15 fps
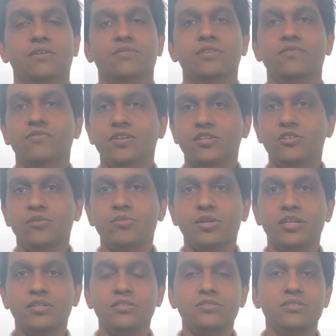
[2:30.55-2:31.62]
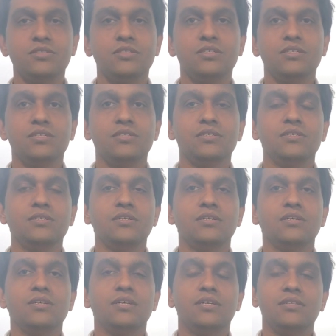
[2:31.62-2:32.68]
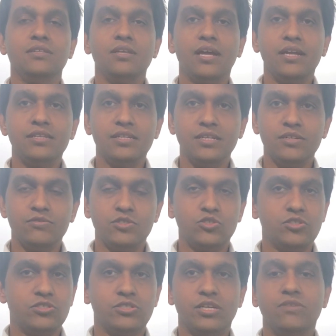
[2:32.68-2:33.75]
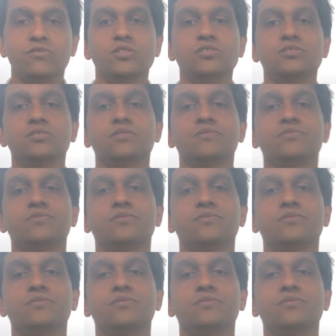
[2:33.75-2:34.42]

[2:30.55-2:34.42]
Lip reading: with the fleet operators and the individual drivers.